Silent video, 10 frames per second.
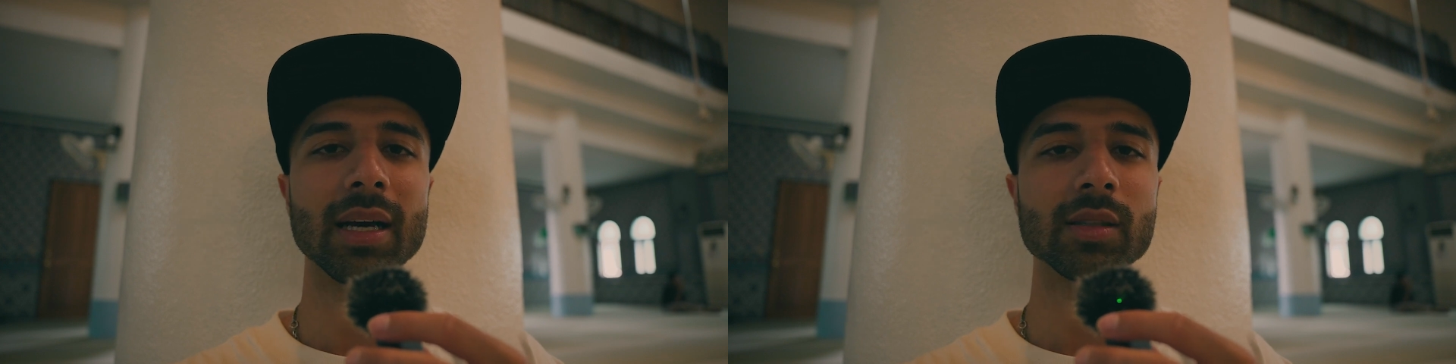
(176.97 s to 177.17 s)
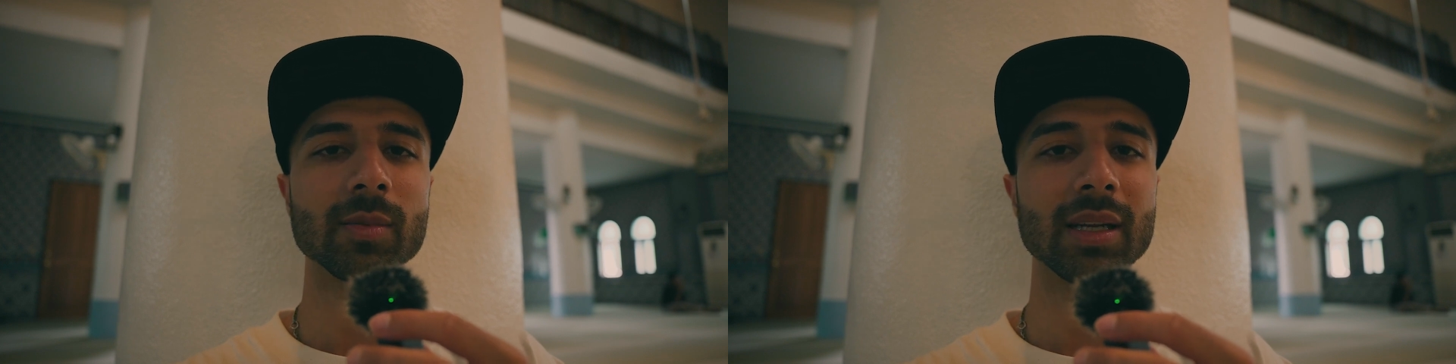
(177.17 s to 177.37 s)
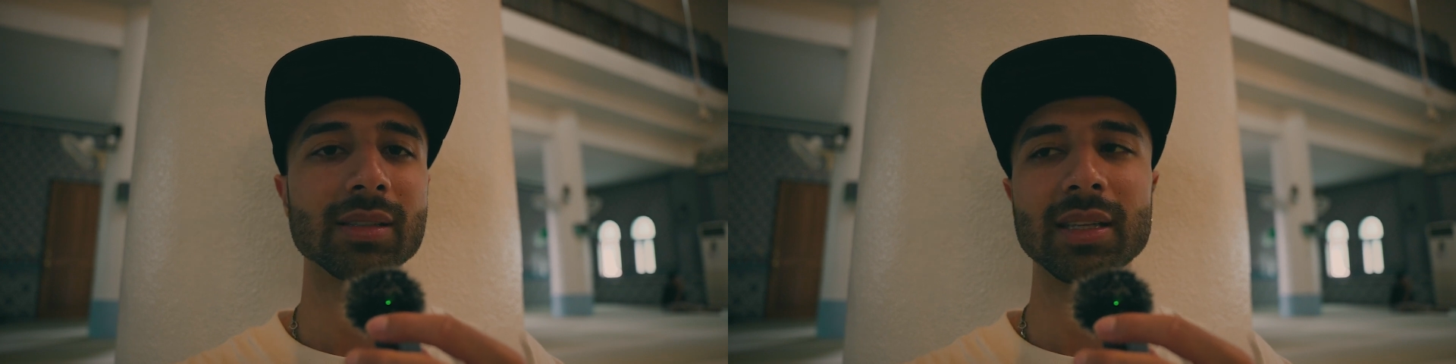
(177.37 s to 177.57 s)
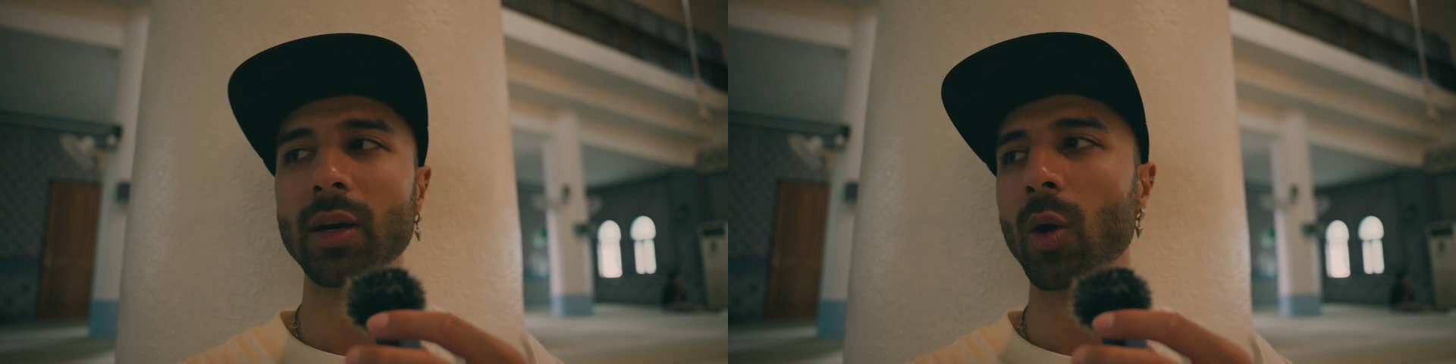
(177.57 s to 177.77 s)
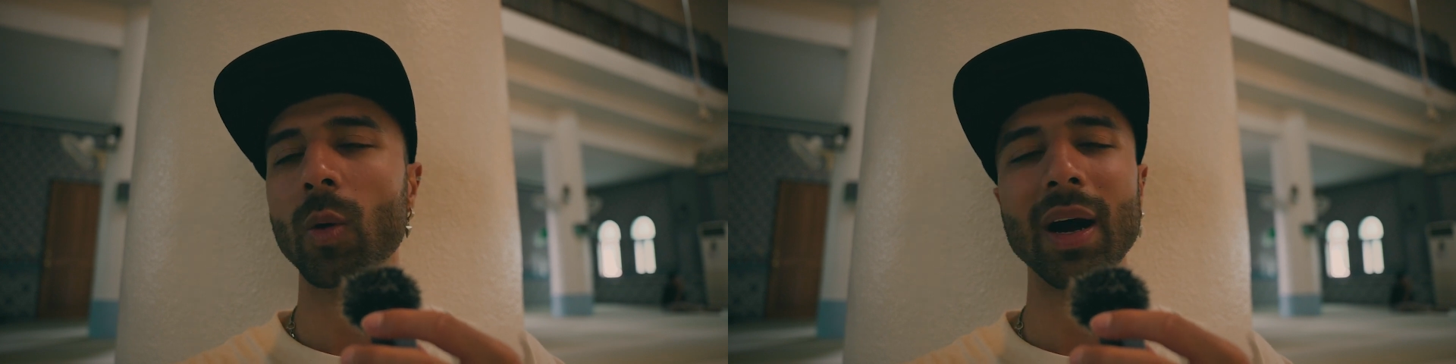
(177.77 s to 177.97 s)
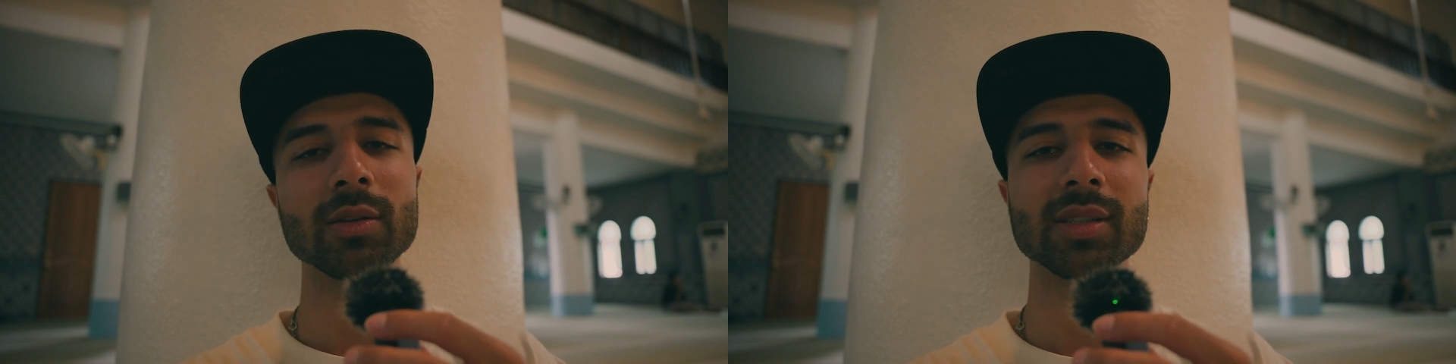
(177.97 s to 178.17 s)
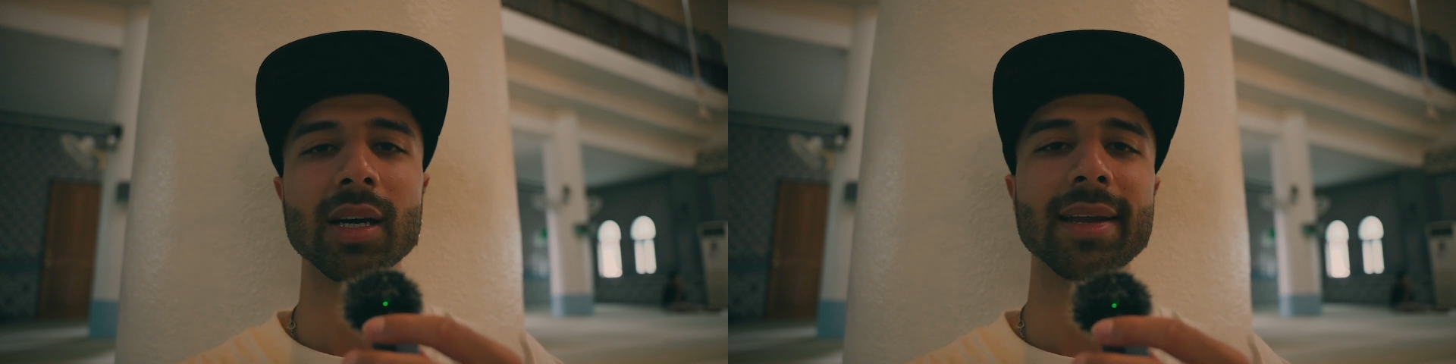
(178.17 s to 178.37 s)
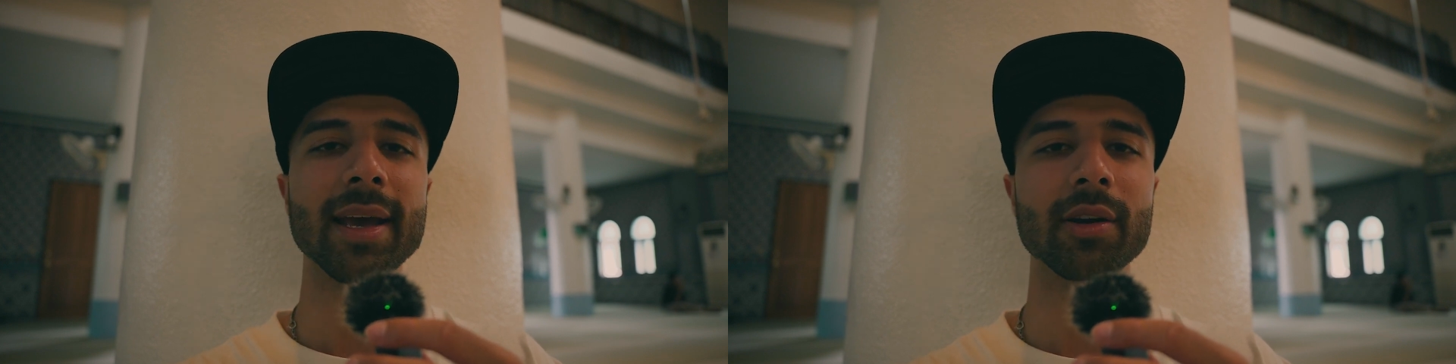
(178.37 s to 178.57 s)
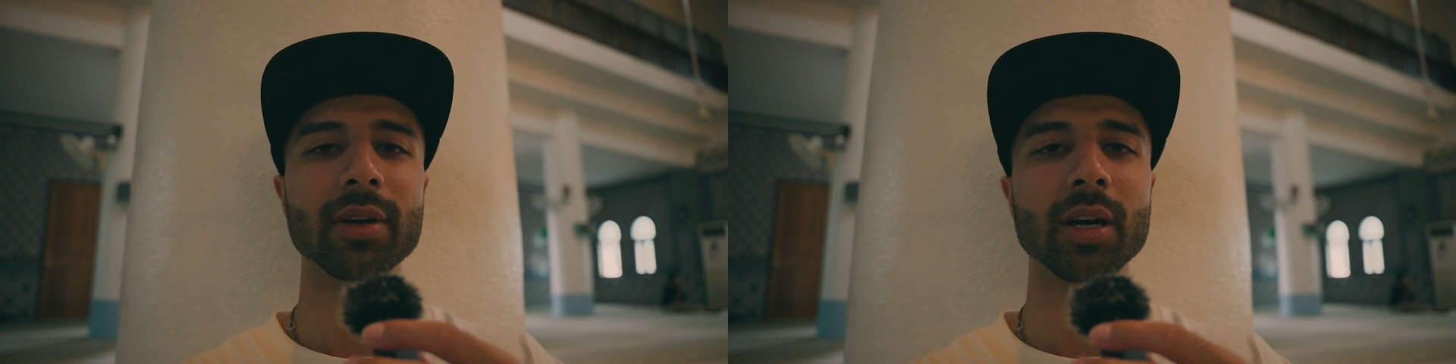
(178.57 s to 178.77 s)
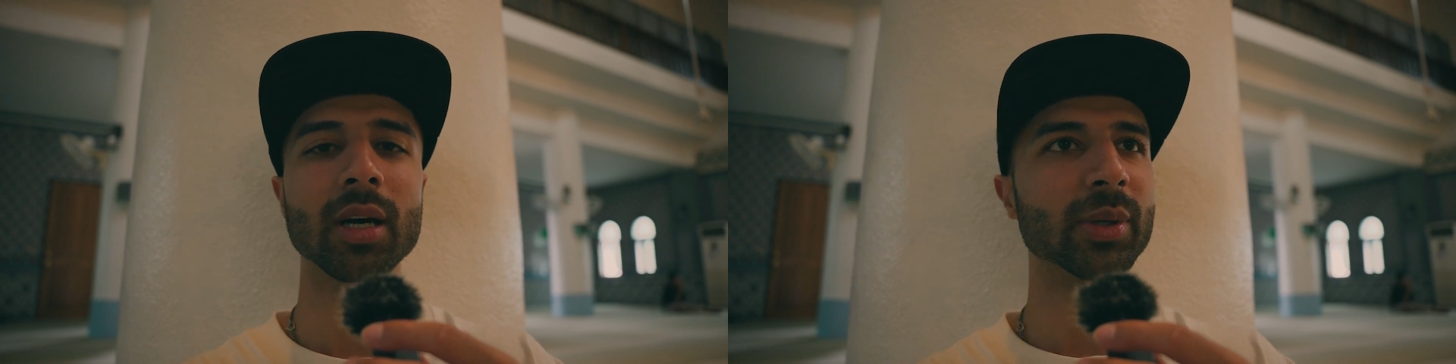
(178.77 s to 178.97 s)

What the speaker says: as well as the whole outside area.